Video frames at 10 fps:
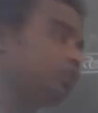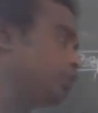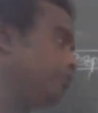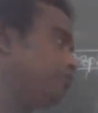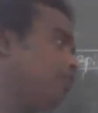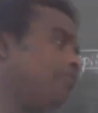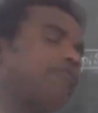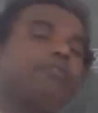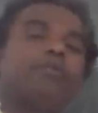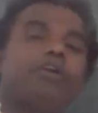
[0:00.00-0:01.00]
to form of
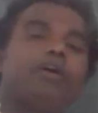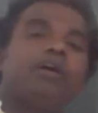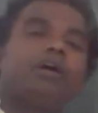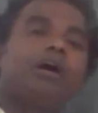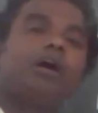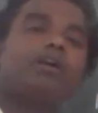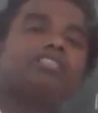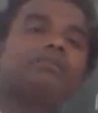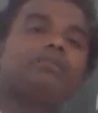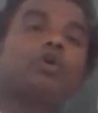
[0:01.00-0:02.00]

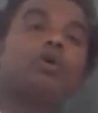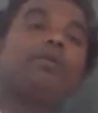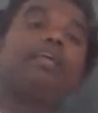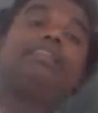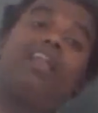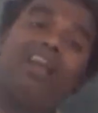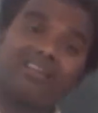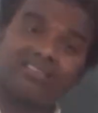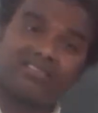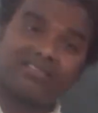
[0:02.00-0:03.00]
oxyhemoglobin in the lungs.